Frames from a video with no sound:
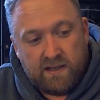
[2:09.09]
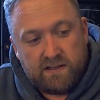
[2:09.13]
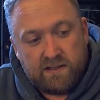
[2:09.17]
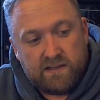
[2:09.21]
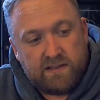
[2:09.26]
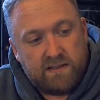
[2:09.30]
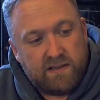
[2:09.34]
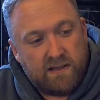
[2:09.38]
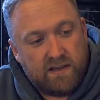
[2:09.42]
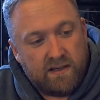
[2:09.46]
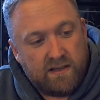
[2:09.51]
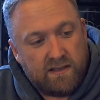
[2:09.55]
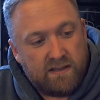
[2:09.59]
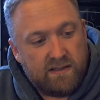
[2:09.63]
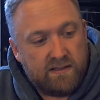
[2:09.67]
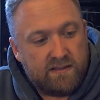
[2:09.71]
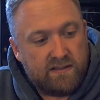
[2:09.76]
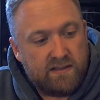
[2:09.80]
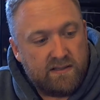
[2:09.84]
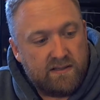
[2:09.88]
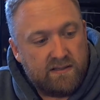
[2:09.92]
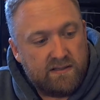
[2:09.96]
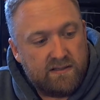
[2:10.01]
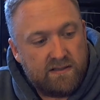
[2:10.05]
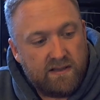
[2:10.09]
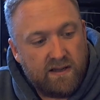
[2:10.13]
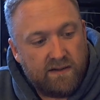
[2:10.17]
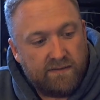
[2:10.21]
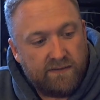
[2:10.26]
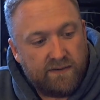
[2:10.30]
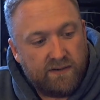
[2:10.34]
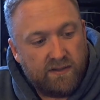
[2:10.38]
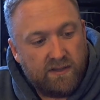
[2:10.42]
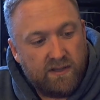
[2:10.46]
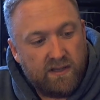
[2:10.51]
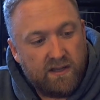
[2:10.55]
this is
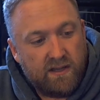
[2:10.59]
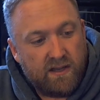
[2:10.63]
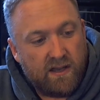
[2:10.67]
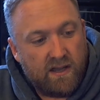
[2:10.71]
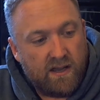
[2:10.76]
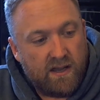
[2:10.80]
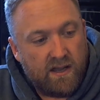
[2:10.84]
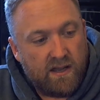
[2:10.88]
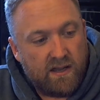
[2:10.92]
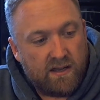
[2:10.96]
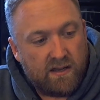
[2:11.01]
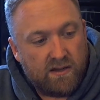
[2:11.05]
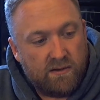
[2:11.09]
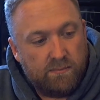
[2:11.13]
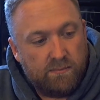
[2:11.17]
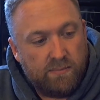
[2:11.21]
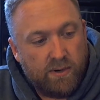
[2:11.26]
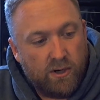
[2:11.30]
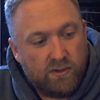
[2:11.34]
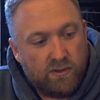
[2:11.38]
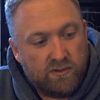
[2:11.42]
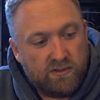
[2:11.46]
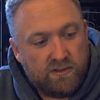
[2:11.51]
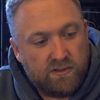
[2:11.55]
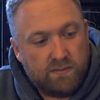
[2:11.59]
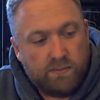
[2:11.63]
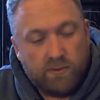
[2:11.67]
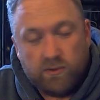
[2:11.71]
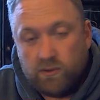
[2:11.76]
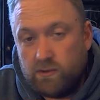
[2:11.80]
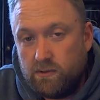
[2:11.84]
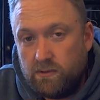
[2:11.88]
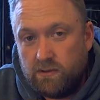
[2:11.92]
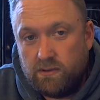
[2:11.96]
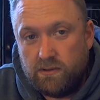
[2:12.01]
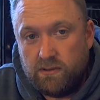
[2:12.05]
definitely a
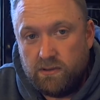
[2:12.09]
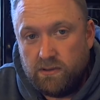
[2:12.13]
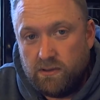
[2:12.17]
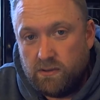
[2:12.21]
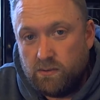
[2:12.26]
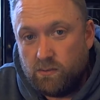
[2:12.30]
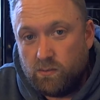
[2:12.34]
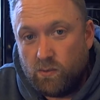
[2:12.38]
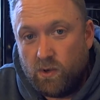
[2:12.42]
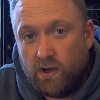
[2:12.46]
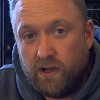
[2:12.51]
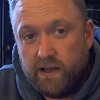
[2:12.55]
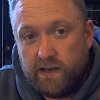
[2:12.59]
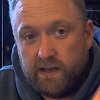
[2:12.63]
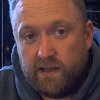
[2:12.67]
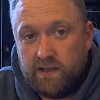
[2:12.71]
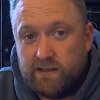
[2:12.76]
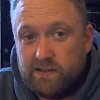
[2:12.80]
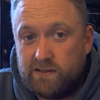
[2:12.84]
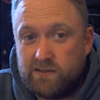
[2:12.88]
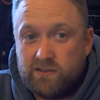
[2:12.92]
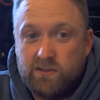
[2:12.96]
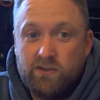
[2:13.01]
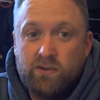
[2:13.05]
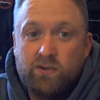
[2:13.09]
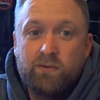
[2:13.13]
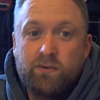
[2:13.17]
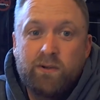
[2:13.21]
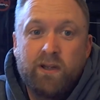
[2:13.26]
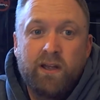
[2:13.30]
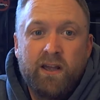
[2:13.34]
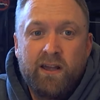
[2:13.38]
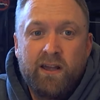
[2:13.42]
compostable one, and so